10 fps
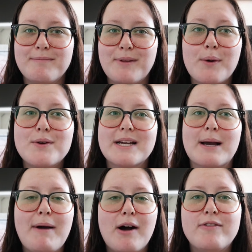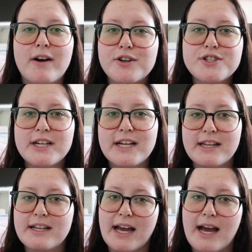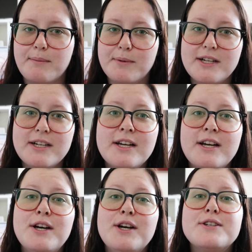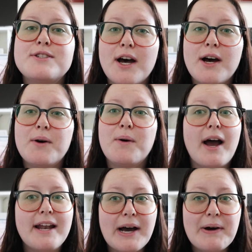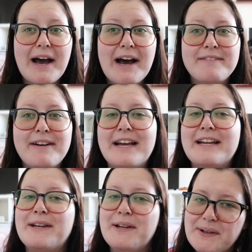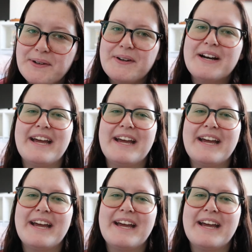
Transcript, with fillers: There was like a malfunction in the camera. So I now have a new